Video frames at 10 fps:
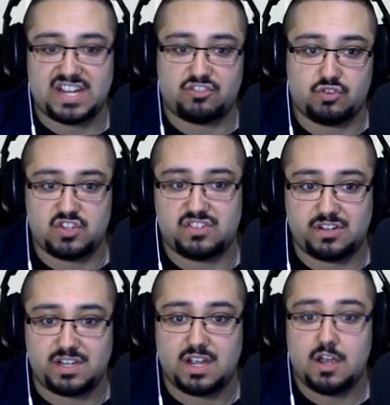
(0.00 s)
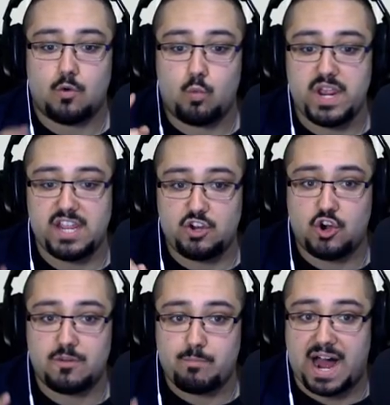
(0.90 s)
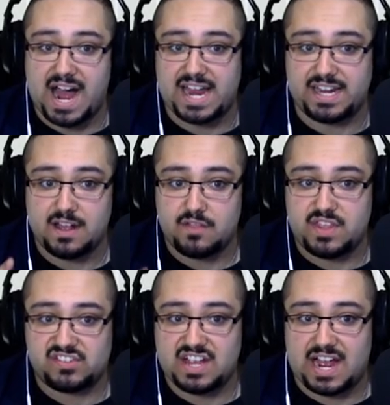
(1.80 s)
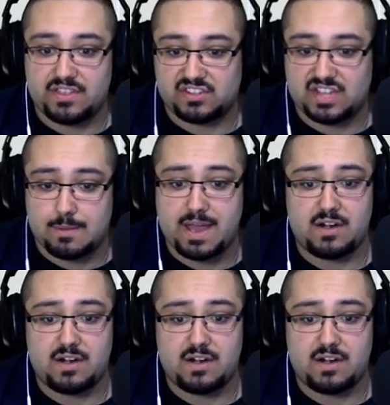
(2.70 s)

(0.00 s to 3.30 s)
sextillion. We could buy this guy this time.